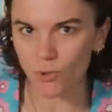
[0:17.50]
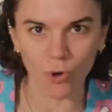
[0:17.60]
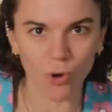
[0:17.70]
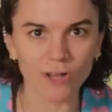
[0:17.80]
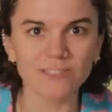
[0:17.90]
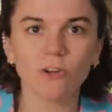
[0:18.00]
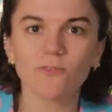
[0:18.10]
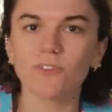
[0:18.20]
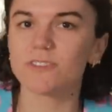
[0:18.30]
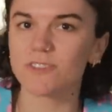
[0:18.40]
more is
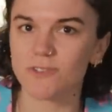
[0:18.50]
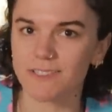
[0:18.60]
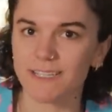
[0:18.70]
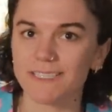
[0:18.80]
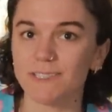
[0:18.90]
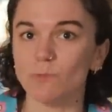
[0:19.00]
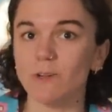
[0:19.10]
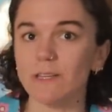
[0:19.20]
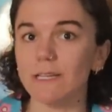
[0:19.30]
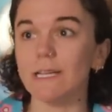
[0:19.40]
often associated
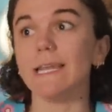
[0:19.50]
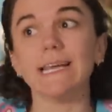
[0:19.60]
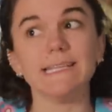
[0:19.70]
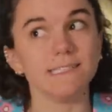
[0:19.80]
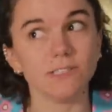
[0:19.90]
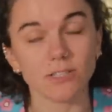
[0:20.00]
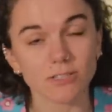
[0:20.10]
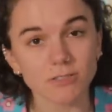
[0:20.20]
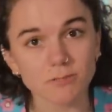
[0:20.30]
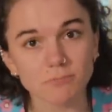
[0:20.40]
with
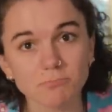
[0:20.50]
laziness.